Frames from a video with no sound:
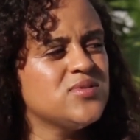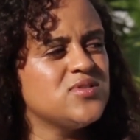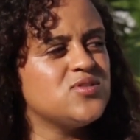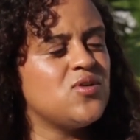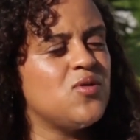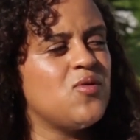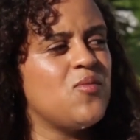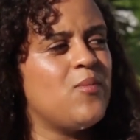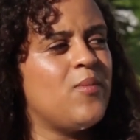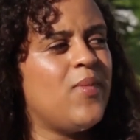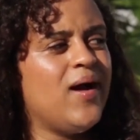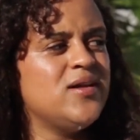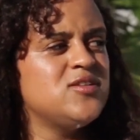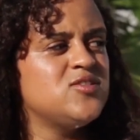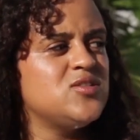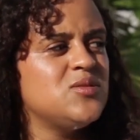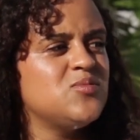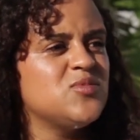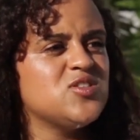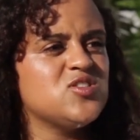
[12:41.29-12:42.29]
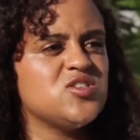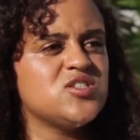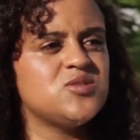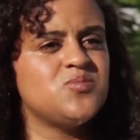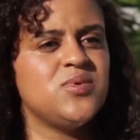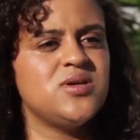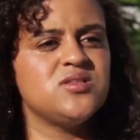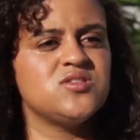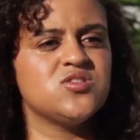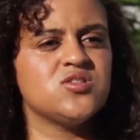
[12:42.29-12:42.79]
So my dream has
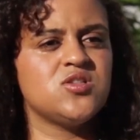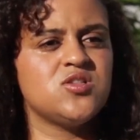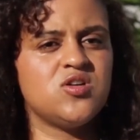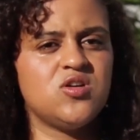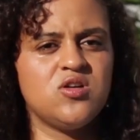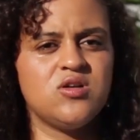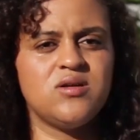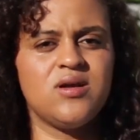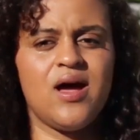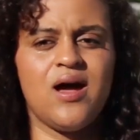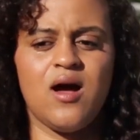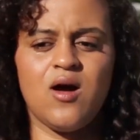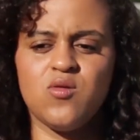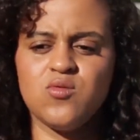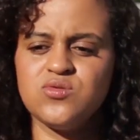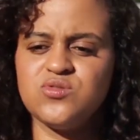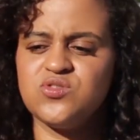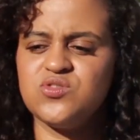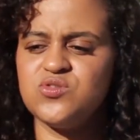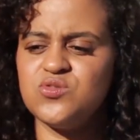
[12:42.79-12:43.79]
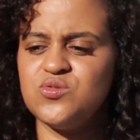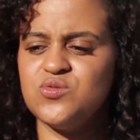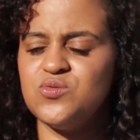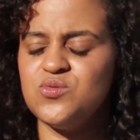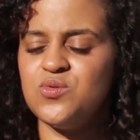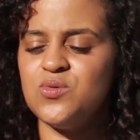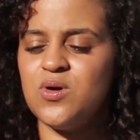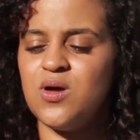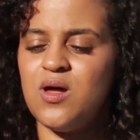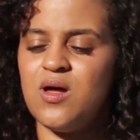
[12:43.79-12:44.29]
just been to learn how
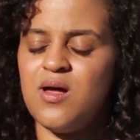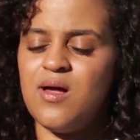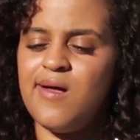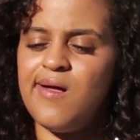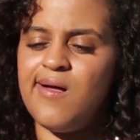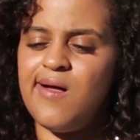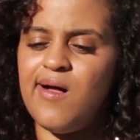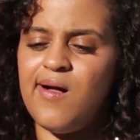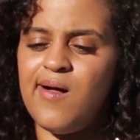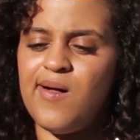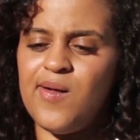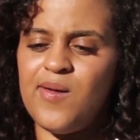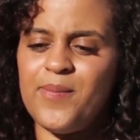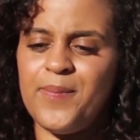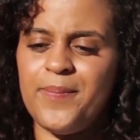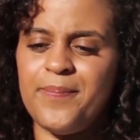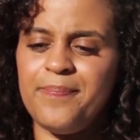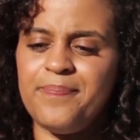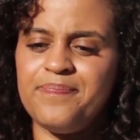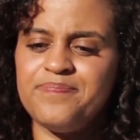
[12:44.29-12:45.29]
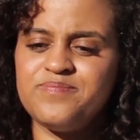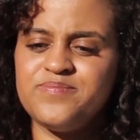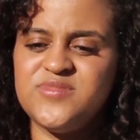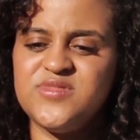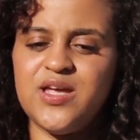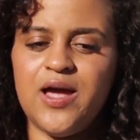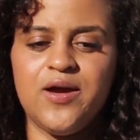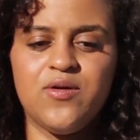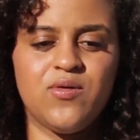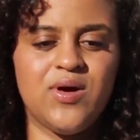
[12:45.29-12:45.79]
to
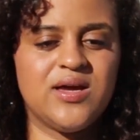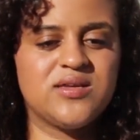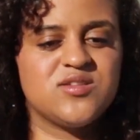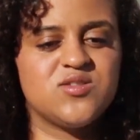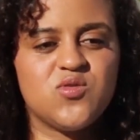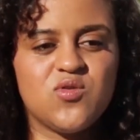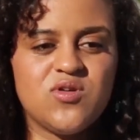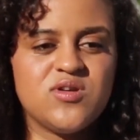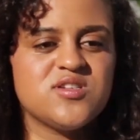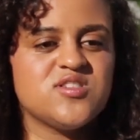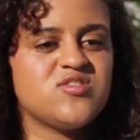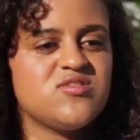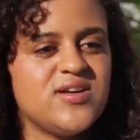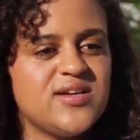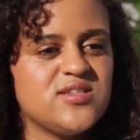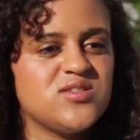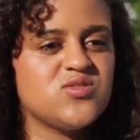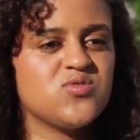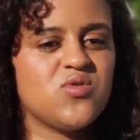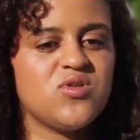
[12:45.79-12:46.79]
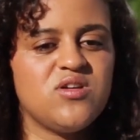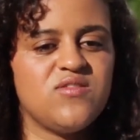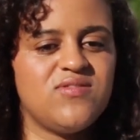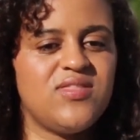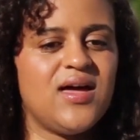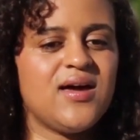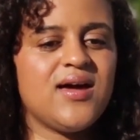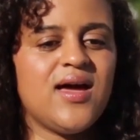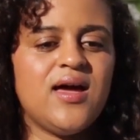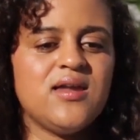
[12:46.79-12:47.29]
direct and orchestrate sort of
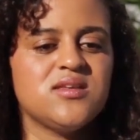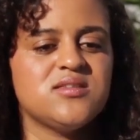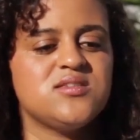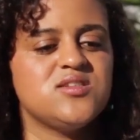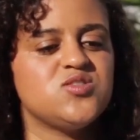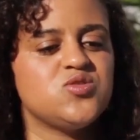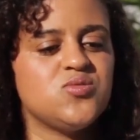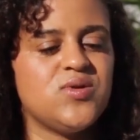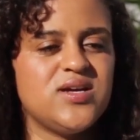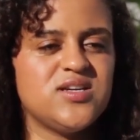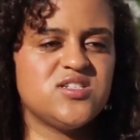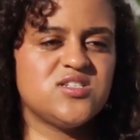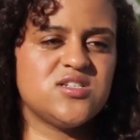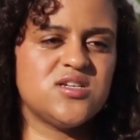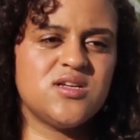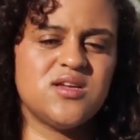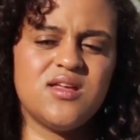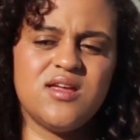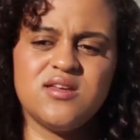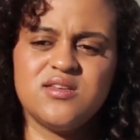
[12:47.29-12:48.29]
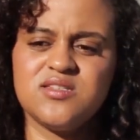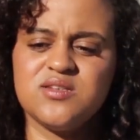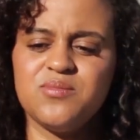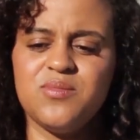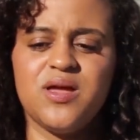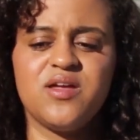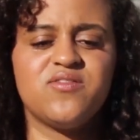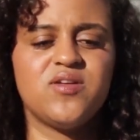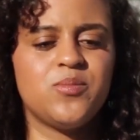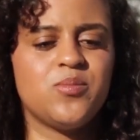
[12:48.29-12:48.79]
that kind of situation and to
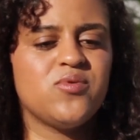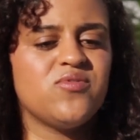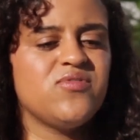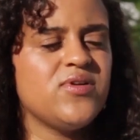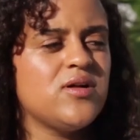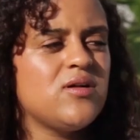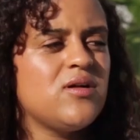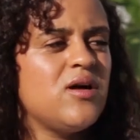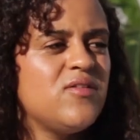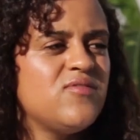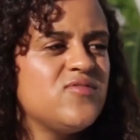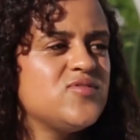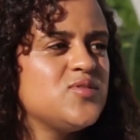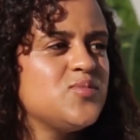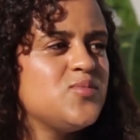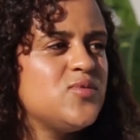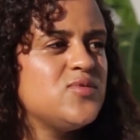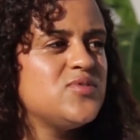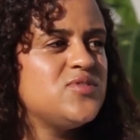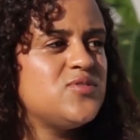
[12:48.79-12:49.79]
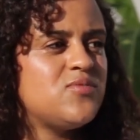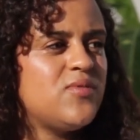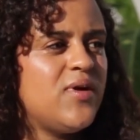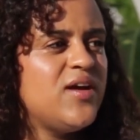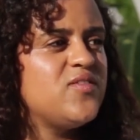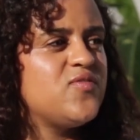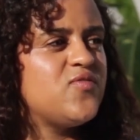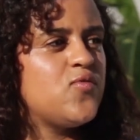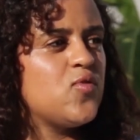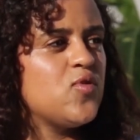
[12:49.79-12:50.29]
make people feel comfortable to
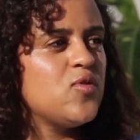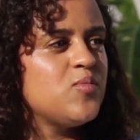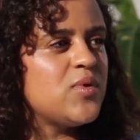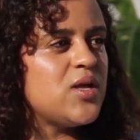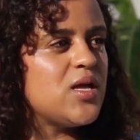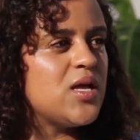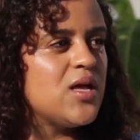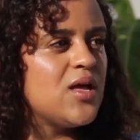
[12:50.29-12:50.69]
write for me.